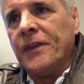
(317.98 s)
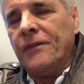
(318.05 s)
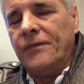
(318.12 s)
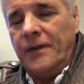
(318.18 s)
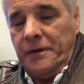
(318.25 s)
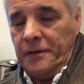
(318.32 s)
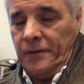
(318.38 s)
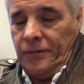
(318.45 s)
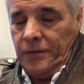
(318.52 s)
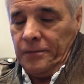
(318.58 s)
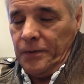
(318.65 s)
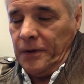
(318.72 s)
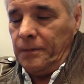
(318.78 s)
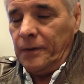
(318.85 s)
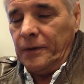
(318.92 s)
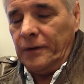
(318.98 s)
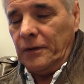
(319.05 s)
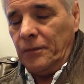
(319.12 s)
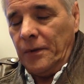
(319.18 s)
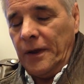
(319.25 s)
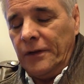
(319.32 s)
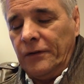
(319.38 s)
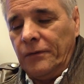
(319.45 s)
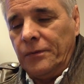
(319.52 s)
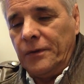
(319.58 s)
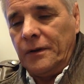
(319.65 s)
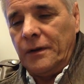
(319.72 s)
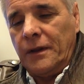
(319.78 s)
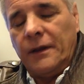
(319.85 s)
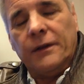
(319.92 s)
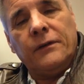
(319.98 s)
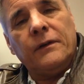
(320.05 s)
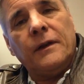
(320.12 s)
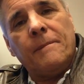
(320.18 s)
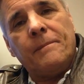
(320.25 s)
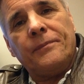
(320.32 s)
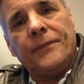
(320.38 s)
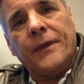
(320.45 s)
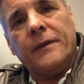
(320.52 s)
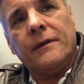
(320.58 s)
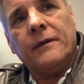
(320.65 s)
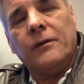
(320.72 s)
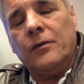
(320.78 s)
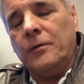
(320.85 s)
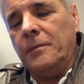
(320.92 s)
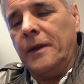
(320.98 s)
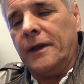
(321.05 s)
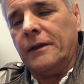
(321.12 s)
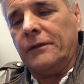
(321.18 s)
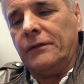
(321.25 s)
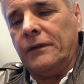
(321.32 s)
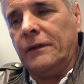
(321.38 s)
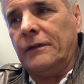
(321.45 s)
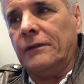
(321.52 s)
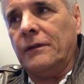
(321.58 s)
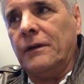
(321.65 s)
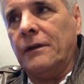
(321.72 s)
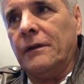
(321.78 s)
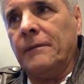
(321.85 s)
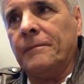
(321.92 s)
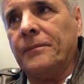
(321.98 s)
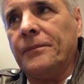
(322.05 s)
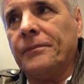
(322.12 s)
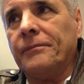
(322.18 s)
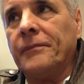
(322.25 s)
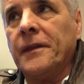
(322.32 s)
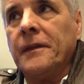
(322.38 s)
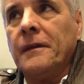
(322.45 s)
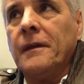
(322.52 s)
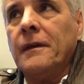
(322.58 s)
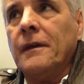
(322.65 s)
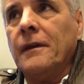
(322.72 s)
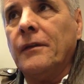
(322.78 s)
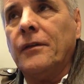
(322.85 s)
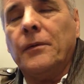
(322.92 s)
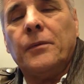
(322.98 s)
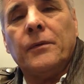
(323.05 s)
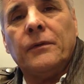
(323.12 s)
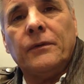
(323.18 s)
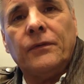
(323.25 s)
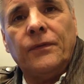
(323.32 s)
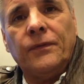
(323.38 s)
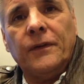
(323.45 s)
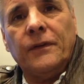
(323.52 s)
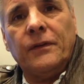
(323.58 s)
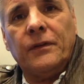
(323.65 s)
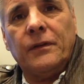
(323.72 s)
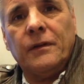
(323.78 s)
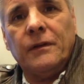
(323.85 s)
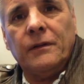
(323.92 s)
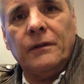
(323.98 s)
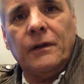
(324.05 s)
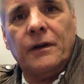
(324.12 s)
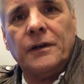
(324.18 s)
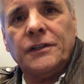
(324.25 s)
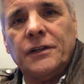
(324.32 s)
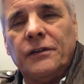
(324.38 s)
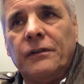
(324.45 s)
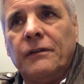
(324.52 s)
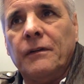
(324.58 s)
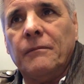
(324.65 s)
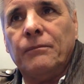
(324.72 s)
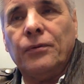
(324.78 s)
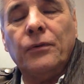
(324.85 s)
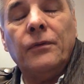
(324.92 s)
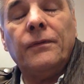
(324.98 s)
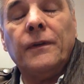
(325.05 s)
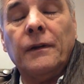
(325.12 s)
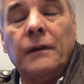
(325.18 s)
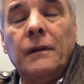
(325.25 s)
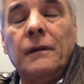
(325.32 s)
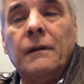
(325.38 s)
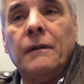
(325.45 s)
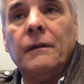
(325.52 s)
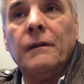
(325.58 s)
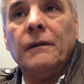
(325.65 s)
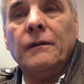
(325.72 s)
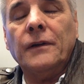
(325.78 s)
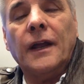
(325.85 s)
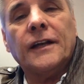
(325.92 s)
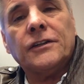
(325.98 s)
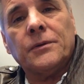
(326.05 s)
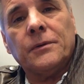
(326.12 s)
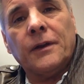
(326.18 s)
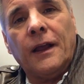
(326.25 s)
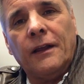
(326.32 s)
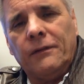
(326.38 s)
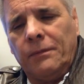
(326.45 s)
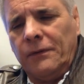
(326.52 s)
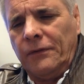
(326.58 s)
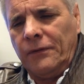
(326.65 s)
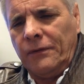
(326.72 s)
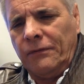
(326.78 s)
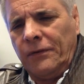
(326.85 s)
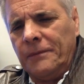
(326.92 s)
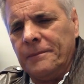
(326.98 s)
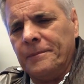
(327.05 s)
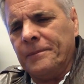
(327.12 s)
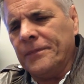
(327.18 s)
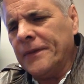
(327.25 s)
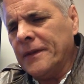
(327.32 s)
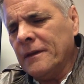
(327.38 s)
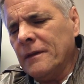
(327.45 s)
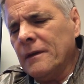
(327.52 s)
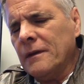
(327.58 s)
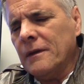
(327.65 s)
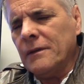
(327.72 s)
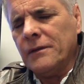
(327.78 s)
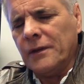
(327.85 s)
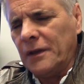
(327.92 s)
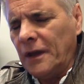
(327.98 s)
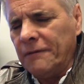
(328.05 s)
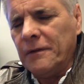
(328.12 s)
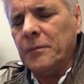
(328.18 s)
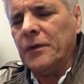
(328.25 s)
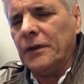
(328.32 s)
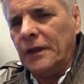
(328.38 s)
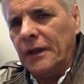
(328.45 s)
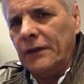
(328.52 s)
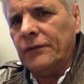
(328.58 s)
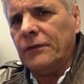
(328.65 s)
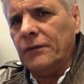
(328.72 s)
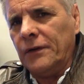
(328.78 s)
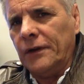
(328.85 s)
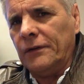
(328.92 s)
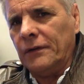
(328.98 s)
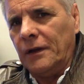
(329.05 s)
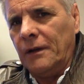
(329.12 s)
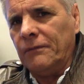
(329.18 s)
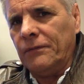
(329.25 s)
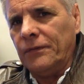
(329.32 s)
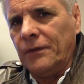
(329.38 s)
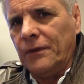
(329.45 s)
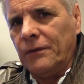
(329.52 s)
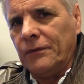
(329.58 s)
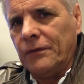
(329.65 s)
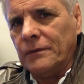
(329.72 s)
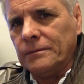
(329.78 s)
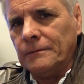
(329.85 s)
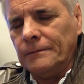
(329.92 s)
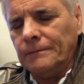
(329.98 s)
Very few people in the West realize that Quebec sits on the world's fifth largest proven natural gas reserves. The government is going to come for those.